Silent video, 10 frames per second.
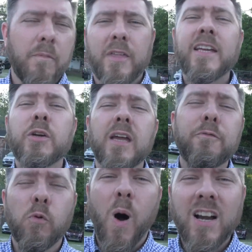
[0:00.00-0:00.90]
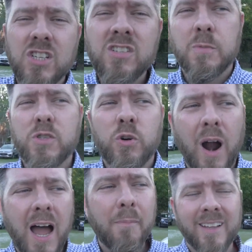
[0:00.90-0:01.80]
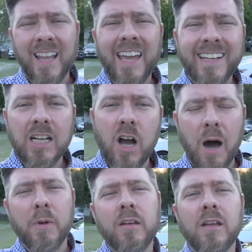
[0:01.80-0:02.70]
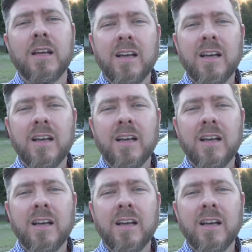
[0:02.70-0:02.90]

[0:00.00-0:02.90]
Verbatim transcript: Thank you again for watching. Subscribe, like, comment.